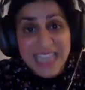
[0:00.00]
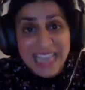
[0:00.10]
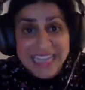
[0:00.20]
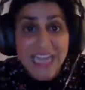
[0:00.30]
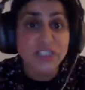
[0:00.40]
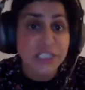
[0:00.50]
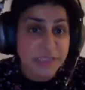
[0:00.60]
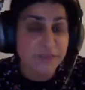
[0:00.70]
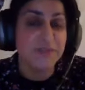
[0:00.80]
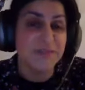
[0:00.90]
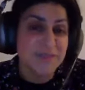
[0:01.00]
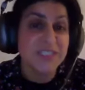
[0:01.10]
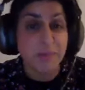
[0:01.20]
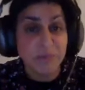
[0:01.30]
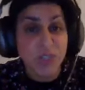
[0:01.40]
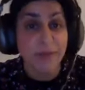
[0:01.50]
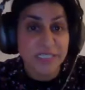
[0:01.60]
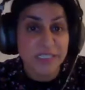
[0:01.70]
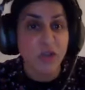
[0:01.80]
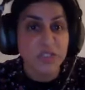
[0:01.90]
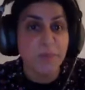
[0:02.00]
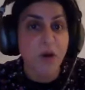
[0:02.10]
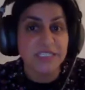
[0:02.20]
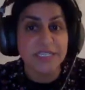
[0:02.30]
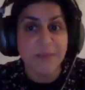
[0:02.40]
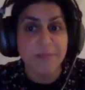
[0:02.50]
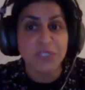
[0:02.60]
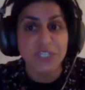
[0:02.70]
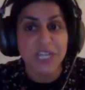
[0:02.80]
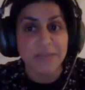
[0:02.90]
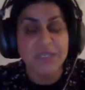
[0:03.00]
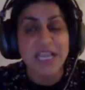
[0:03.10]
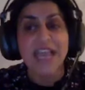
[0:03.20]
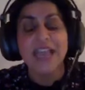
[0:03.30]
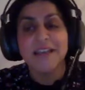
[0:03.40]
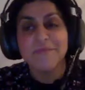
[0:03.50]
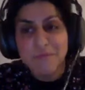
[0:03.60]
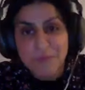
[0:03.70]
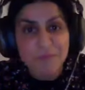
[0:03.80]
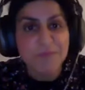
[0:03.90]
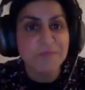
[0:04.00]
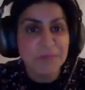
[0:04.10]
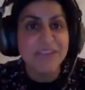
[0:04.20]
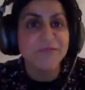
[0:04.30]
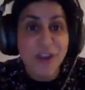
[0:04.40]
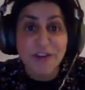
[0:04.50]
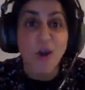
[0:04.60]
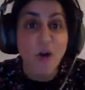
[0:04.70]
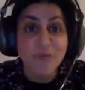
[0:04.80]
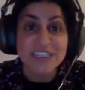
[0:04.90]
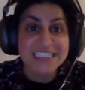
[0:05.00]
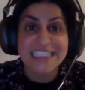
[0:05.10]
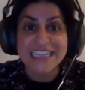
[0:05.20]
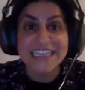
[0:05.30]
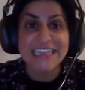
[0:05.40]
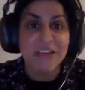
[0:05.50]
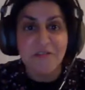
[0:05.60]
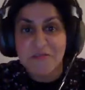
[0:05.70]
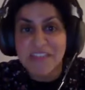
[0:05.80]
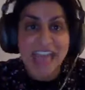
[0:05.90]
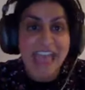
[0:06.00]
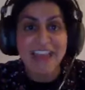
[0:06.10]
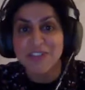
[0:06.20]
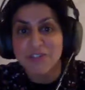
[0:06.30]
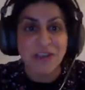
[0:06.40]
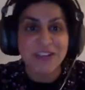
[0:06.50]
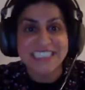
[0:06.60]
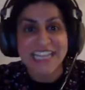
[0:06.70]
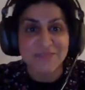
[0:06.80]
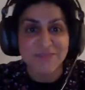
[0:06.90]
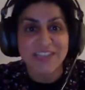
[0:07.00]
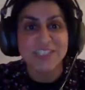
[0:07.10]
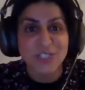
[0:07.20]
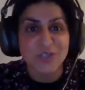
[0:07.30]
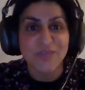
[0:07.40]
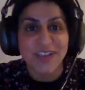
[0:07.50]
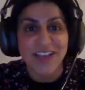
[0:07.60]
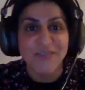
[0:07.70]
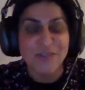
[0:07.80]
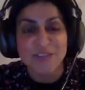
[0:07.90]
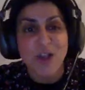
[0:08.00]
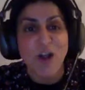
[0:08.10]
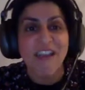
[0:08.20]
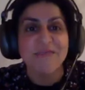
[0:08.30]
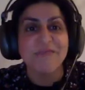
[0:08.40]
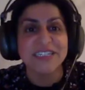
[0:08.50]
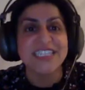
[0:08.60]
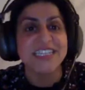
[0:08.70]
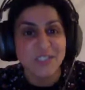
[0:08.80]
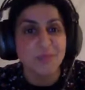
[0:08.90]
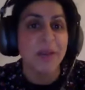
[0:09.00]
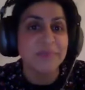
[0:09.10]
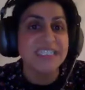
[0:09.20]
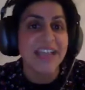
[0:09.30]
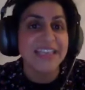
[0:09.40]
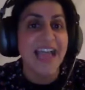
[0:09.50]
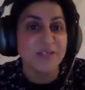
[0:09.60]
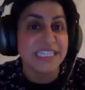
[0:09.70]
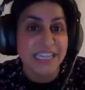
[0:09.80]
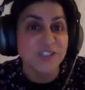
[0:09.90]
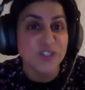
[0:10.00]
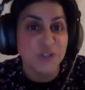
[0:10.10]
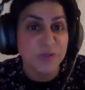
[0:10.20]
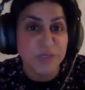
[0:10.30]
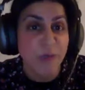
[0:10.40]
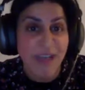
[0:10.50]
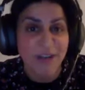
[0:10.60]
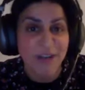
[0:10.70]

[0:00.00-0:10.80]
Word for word: and actually sometimes in lots of party memberships being very obviously there trying to take advantage of a, of a retirement can sometimes now count against you as well